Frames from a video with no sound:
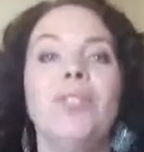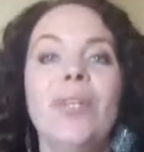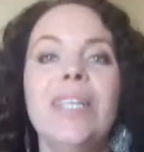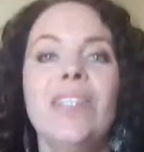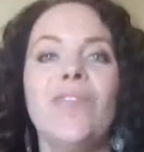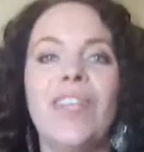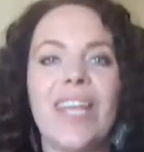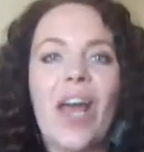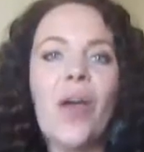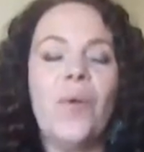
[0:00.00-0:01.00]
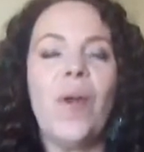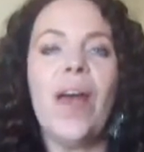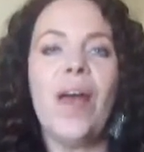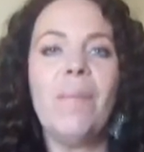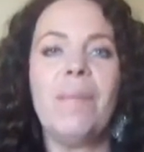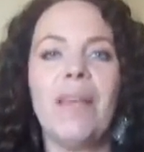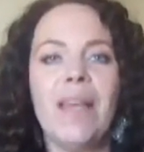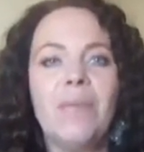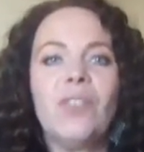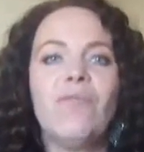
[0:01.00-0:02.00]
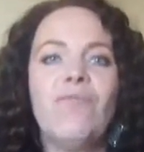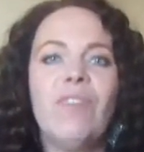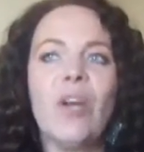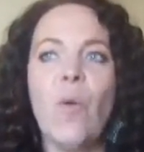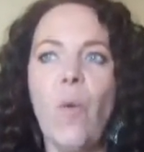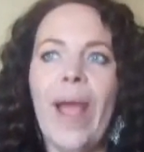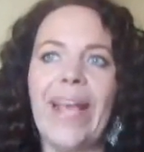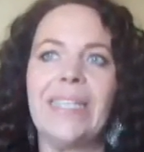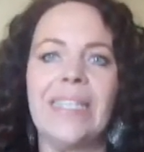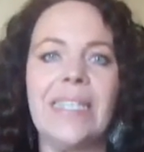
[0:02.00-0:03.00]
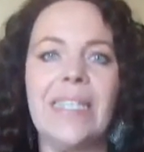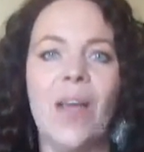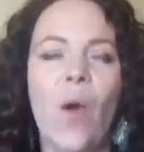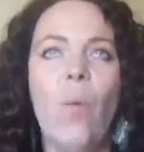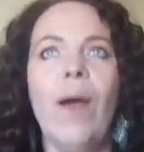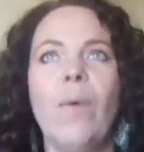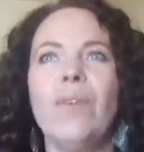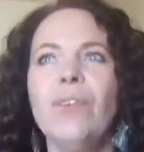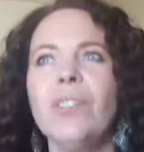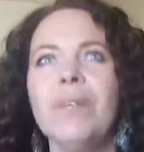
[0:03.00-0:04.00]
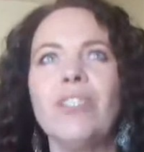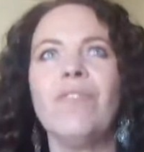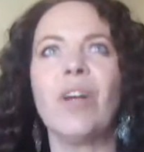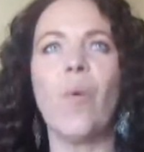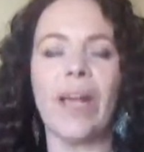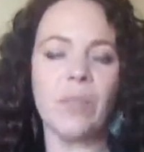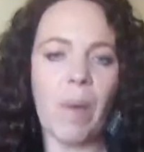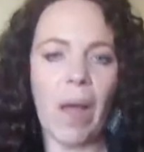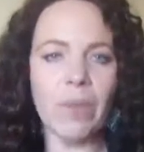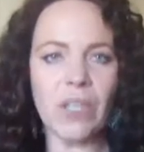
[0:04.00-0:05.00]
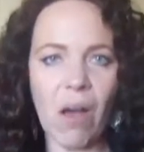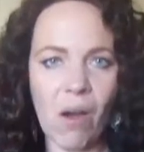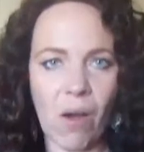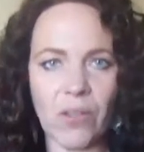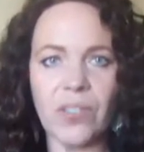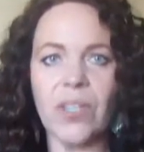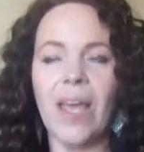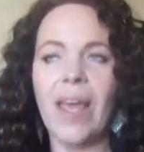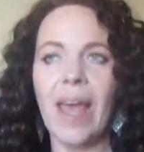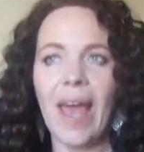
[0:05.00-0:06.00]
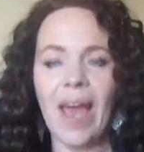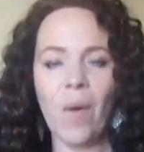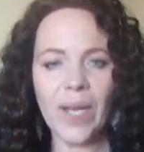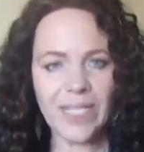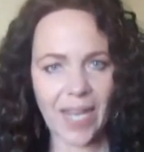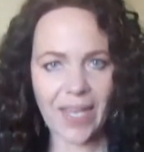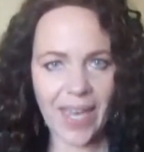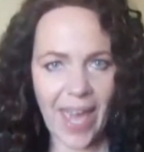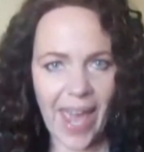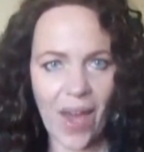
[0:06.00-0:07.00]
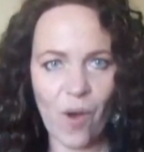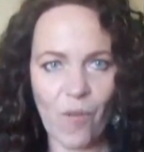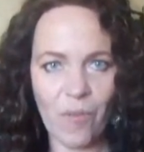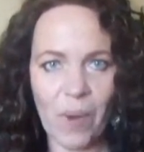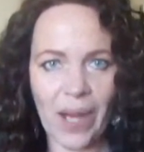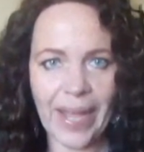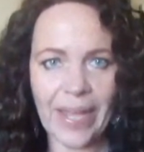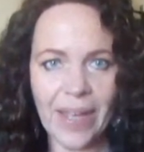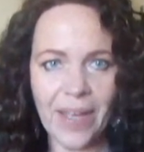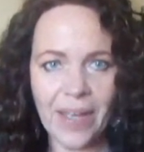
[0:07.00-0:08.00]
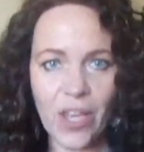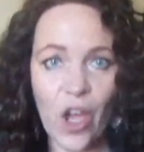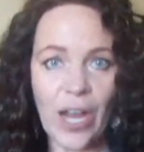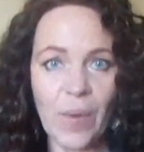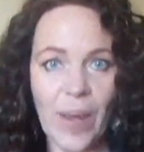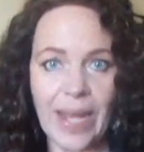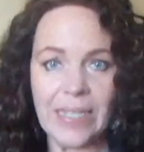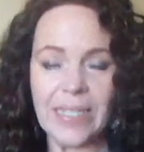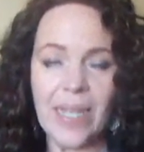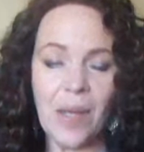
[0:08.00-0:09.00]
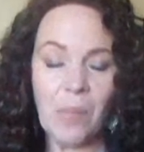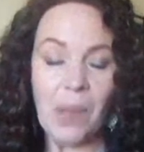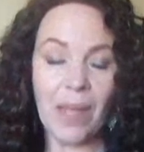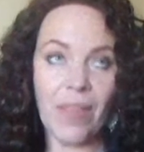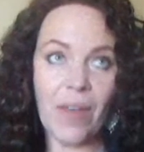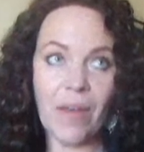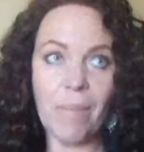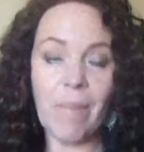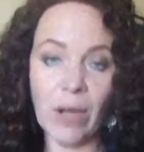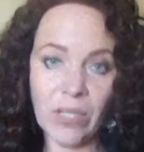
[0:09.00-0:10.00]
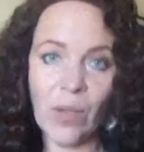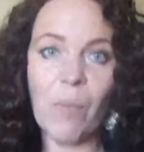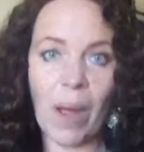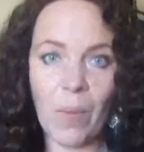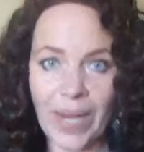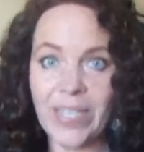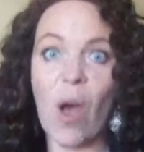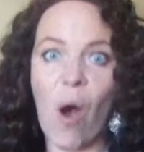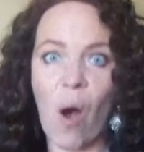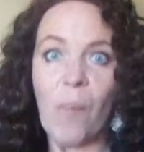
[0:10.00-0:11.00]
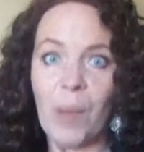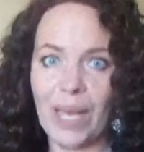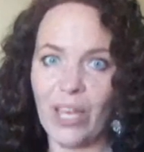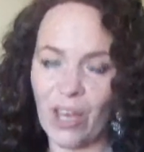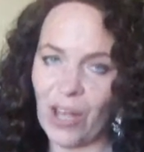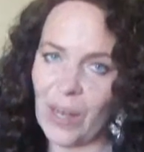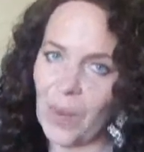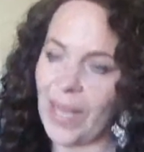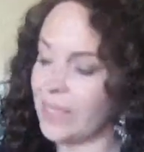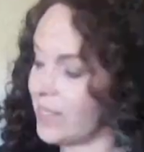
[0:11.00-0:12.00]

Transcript: And I'm doing this video. It was a request. Well, not so much a request, but I was asked how I take care of my curly wigs, being that most of my wigs are big curly